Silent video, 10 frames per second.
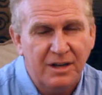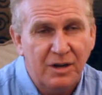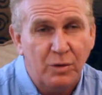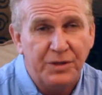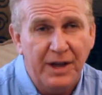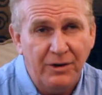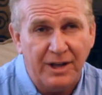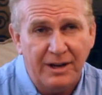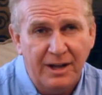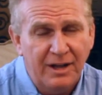Without
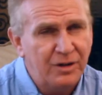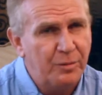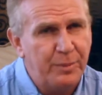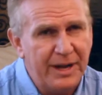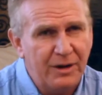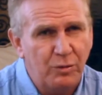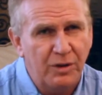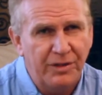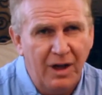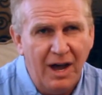it, your bank
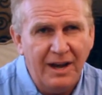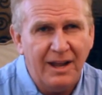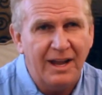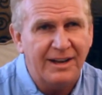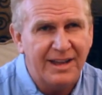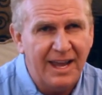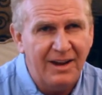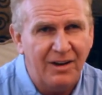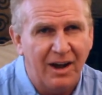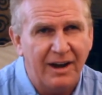will not and
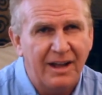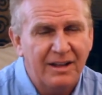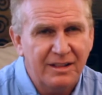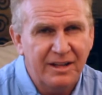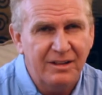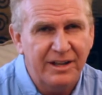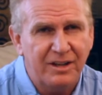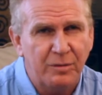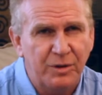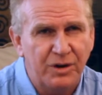cannot legally
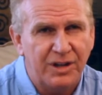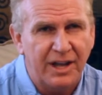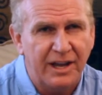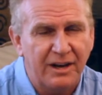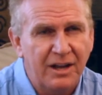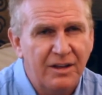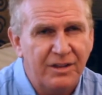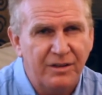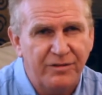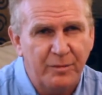communicate
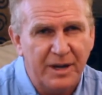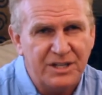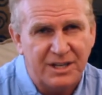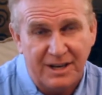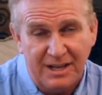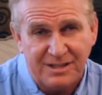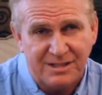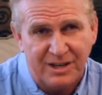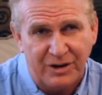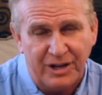the information
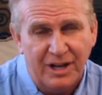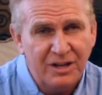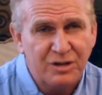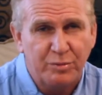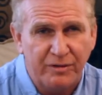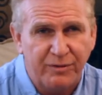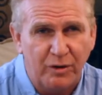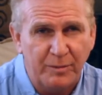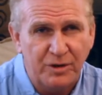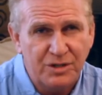necessary to
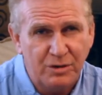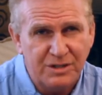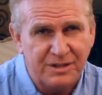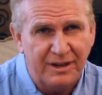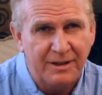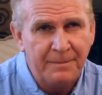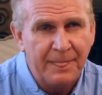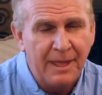perform your short sale.